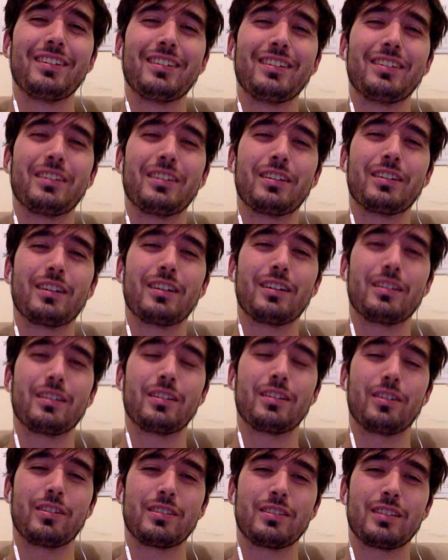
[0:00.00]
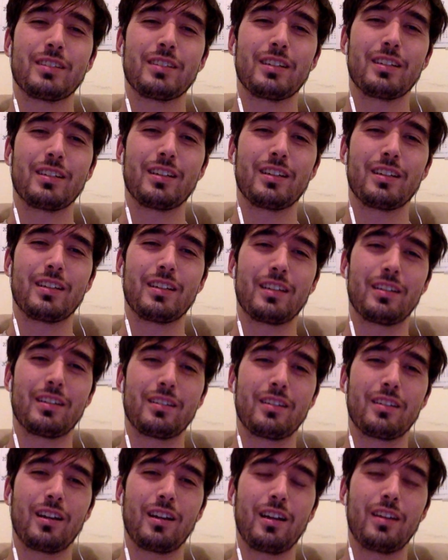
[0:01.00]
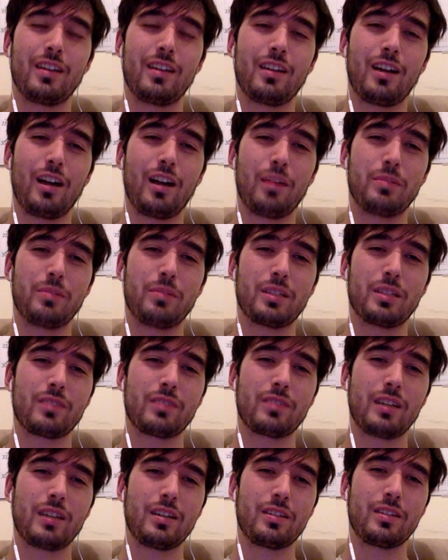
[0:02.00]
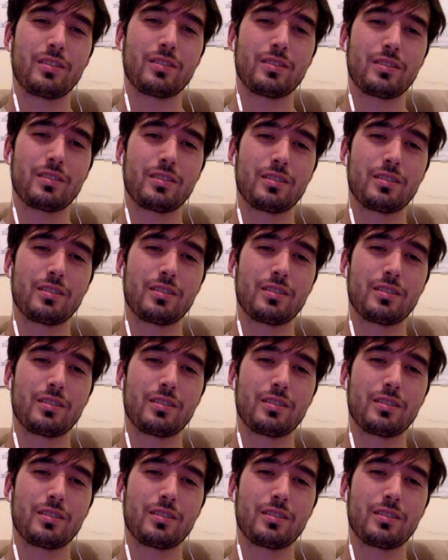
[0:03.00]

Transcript: No, it's not non-data, non-object values.